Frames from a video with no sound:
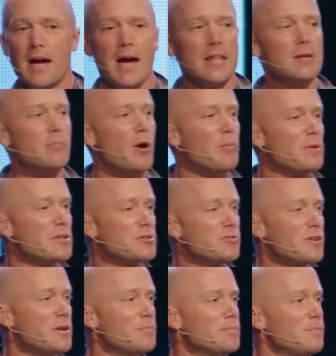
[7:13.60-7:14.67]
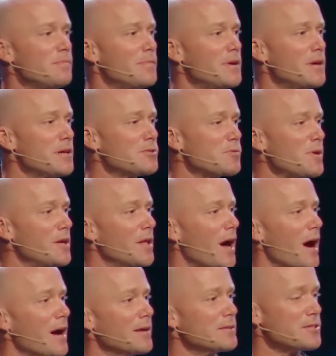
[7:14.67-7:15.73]
and the moment the dream is
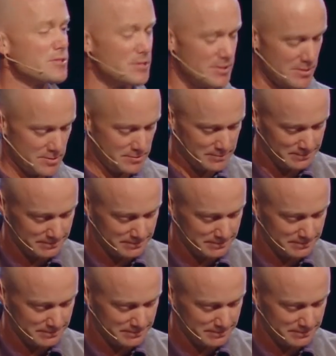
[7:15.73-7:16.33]
realized.